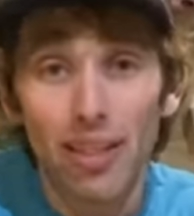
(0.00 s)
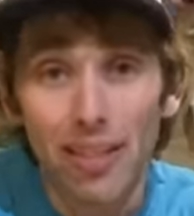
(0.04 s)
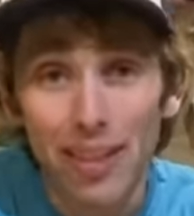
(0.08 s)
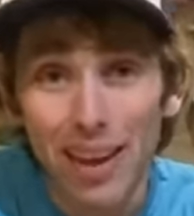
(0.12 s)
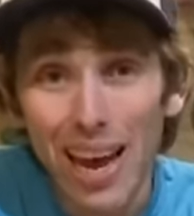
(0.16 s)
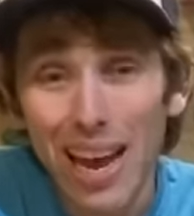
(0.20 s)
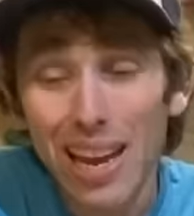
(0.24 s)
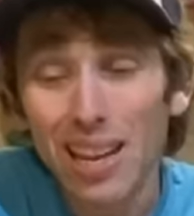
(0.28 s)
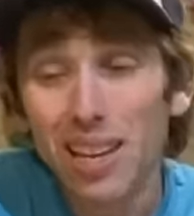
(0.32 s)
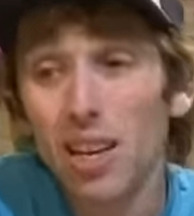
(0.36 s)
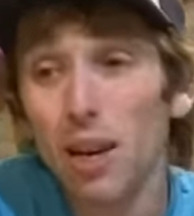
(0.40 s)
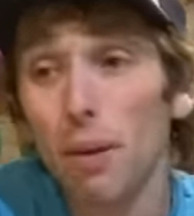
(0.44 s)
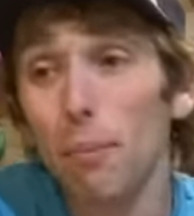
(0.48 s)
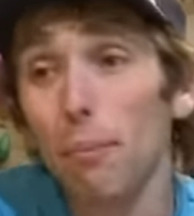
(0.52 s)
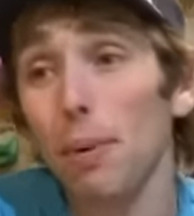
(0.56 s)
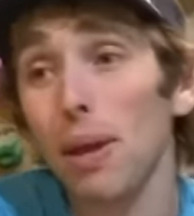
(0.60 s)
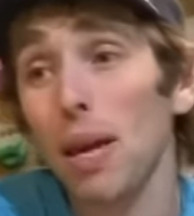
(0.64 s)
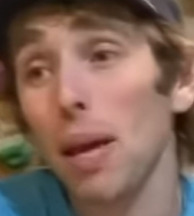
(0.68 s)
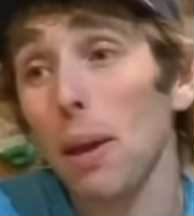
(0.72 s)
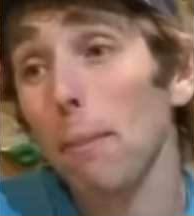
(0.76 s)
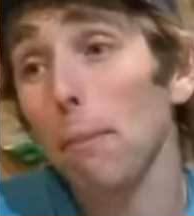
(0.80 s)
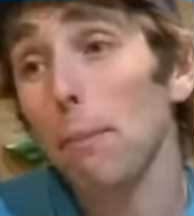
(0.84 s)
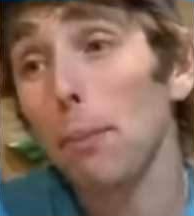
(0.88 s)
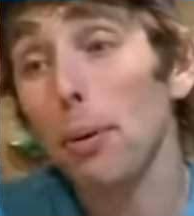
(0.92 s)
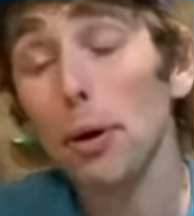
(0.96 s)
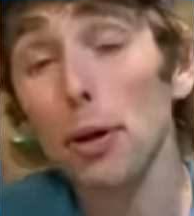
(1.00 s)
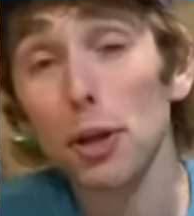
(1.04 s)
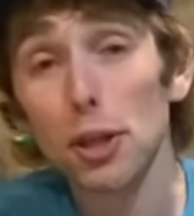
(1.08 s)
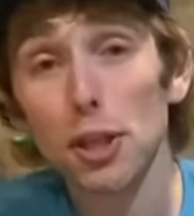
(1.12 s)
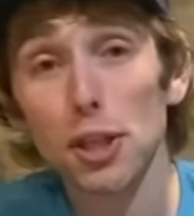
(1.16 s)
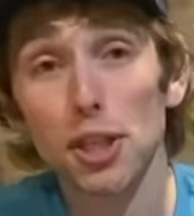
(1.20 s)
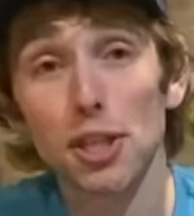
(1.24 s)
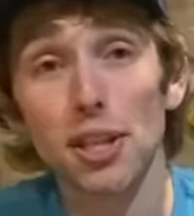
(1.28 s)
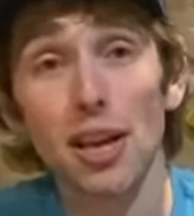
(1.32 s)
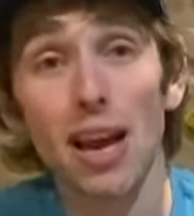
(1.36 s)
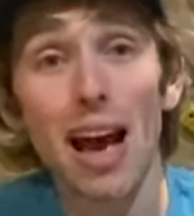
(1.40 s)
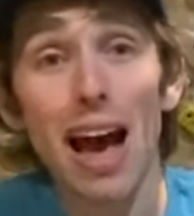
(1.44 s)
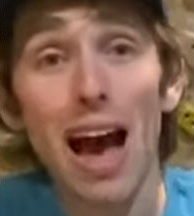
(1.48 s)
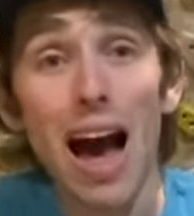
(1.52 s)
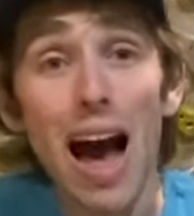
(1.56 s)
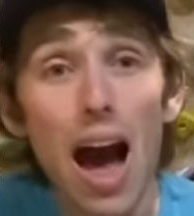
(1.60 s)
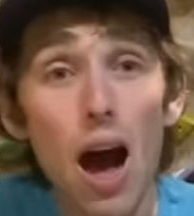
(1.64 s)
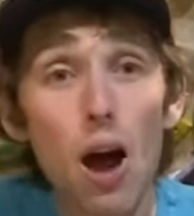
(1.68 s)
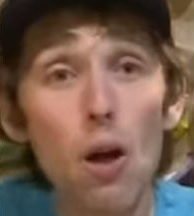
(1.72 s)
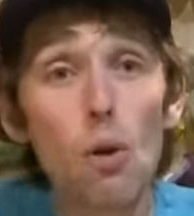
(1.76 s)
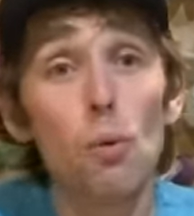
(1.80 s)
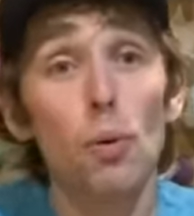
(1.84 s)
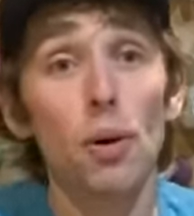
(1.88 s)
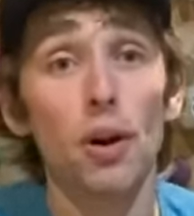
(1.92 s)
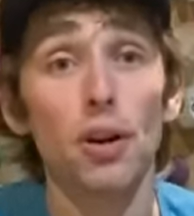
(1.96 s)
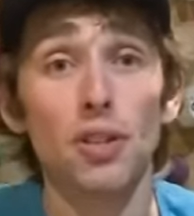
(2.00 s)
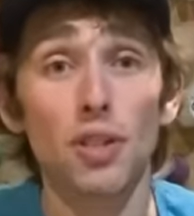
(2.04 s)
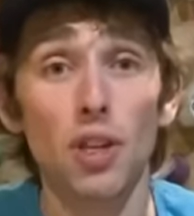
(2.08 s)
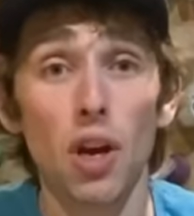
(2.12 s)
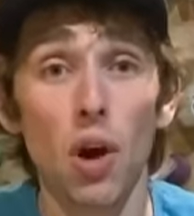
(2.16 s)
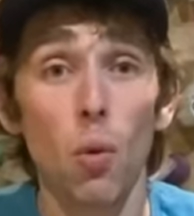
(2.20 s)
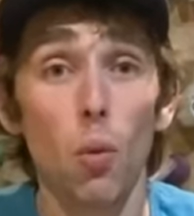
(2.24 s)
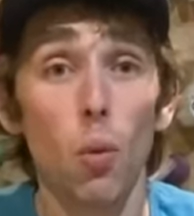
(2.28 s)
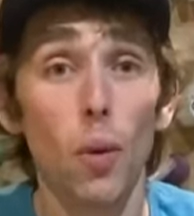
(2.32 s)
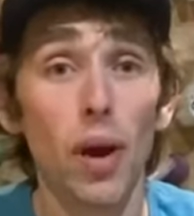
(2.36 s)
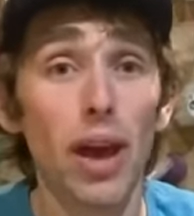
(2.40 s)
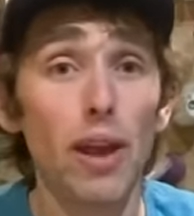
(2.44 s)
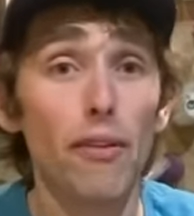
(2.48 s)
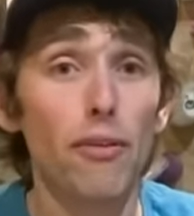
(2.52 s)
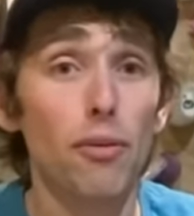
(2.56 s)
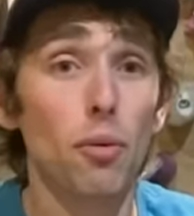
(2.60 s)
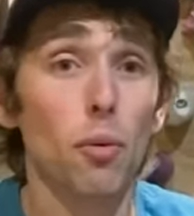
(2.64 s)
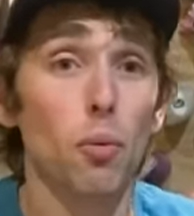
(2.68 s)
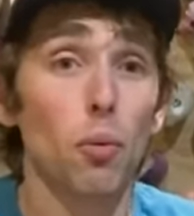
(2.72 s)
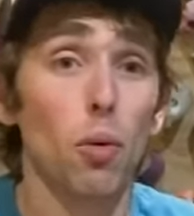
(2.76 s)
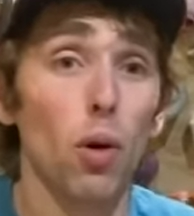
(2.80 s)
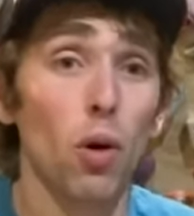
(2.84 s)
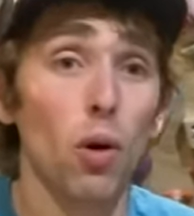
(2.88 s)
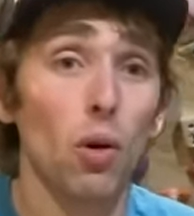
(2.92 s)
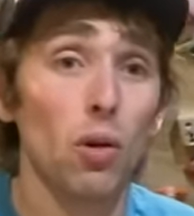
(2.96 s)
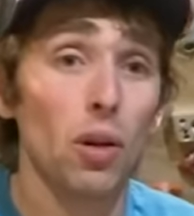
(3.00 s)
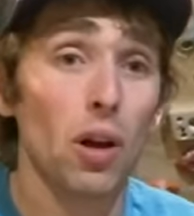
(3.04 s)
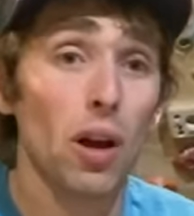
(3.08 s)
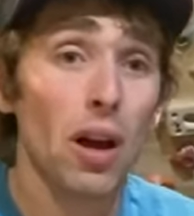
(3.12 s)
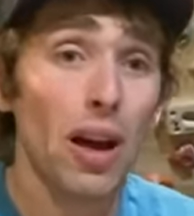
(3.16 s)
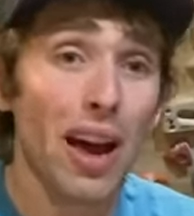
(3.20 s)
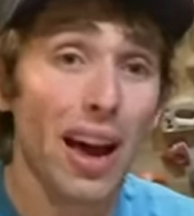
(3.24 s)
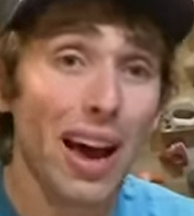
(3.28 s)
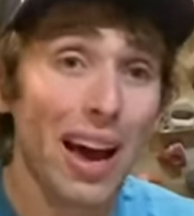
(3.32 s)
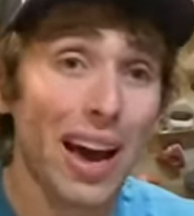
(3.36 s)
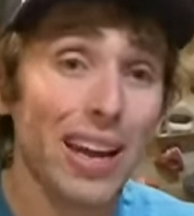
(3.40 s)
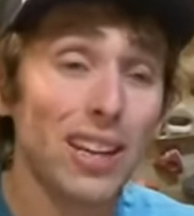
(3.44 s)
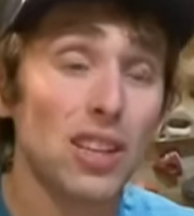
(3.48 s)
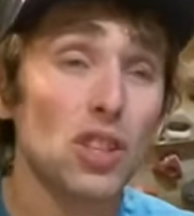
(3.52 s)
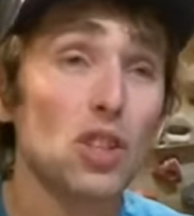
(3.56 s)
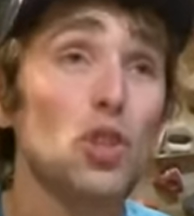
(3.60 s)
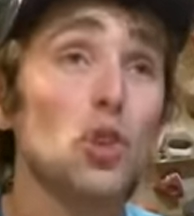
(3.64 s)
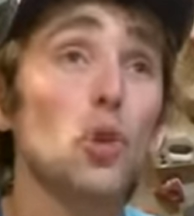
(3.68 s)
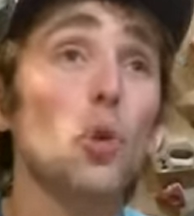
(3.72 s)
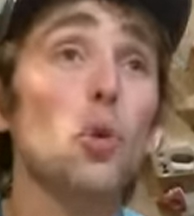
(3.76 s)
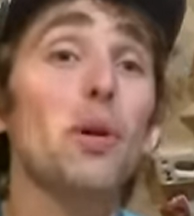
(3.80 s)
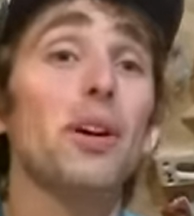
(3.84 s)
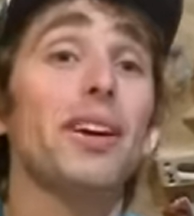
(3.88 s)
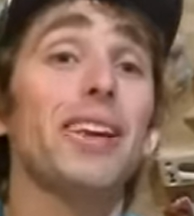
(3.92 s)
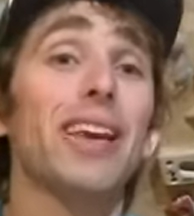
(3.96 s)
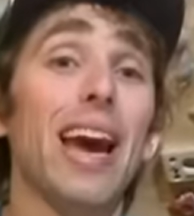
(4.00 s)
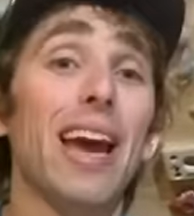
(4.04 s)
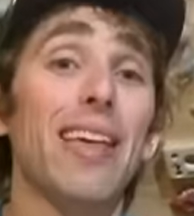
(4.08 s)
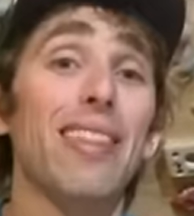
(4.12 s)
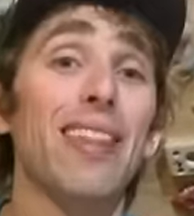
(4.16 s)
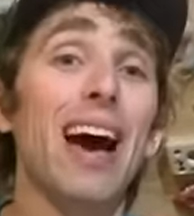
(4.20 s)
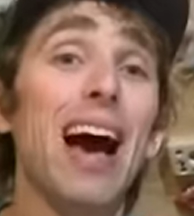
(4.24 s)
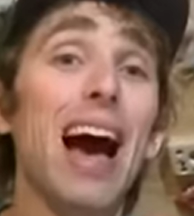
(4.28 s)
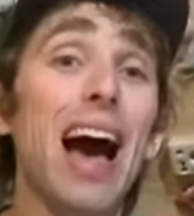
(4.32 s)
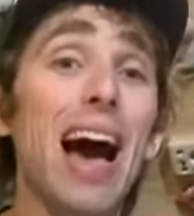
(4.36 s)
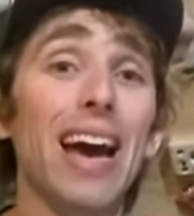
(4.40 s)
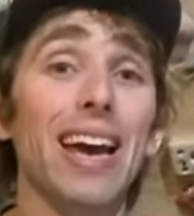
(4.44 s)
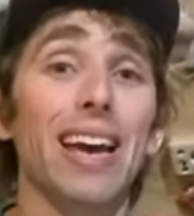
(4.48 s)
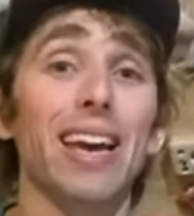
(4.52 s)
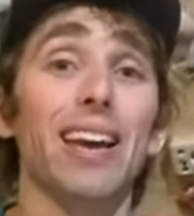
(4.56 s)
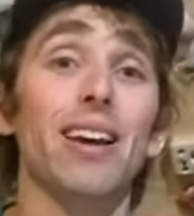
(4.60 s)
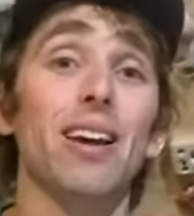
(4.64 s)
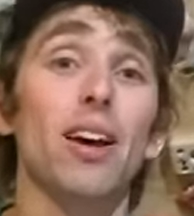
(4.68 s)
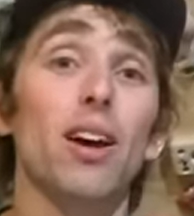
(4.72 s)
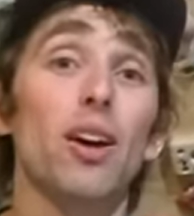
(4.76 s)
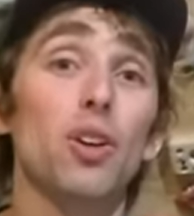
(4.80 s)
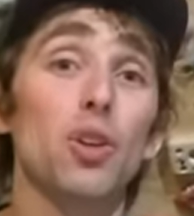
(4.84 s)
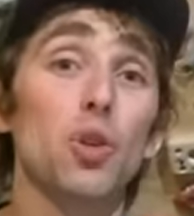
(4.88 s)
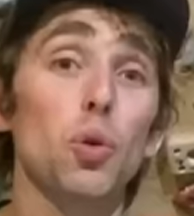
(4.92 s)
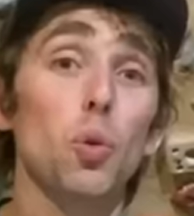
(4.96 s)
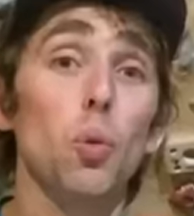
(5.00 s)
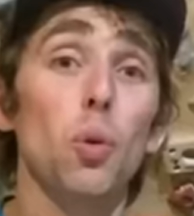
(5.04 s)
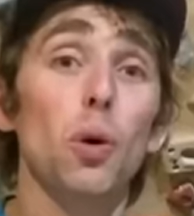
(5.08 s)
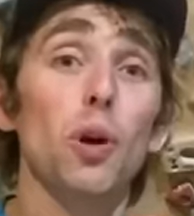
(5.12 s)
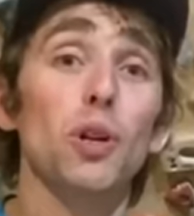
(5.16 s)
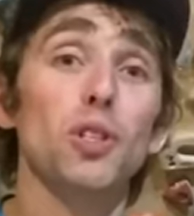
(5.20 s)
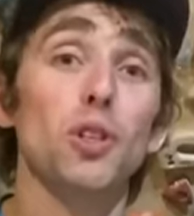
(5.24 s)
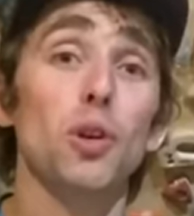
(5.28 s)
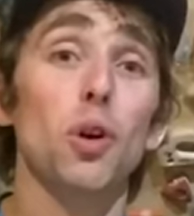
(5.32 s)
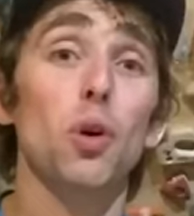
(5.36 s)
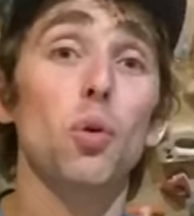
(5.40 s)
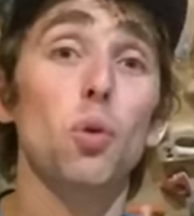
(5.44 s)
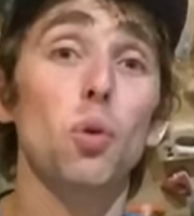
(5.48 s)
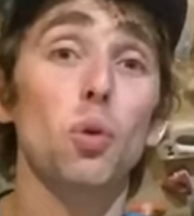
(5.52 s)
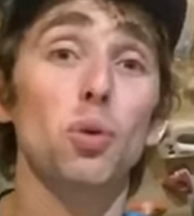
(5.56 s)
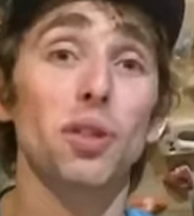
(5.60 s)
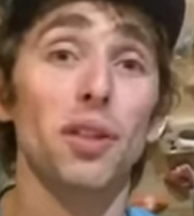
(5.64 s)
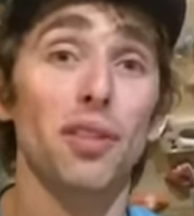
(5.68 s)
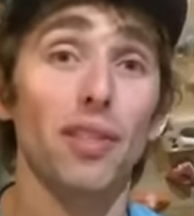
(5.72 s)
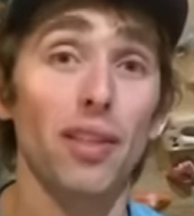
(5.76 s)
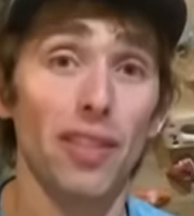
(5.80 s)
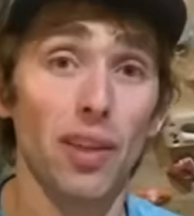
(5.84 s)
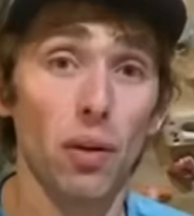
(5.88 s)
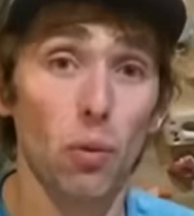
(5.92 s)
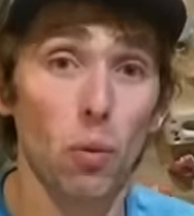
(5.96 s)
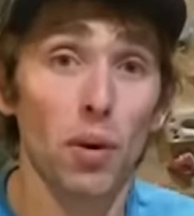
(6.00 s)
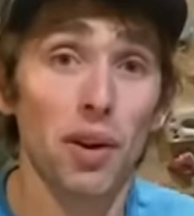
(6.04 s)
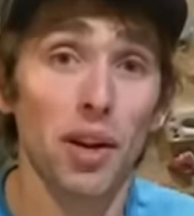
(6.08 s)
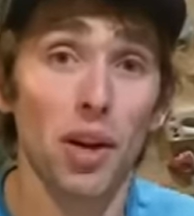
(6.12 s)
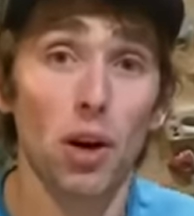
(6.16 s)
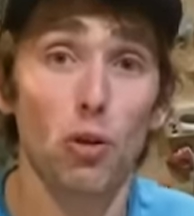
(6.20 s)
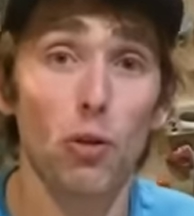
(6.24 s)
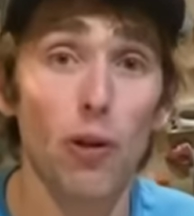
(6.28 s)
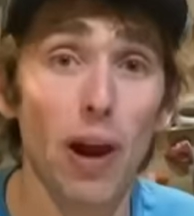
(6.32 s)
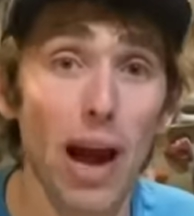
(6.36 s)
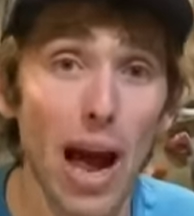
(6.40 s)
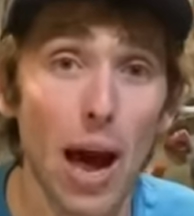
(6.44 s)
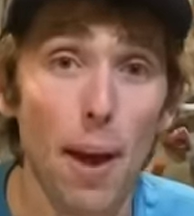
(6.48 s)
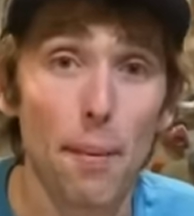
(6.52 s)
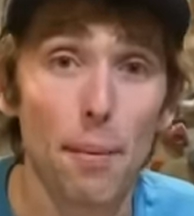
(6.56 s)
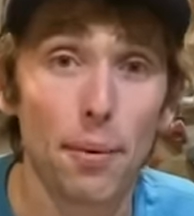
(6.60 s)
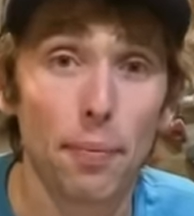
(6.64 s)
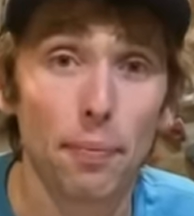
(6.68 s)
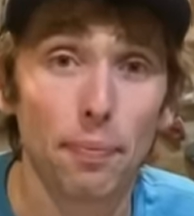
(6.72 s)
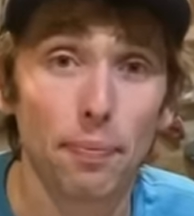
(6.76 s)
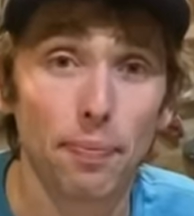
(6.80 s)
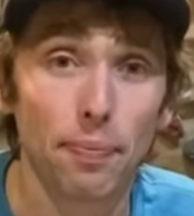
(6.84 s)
they end up being pushed outwards away from the wall and don't get the height towards a hold that they want to grab.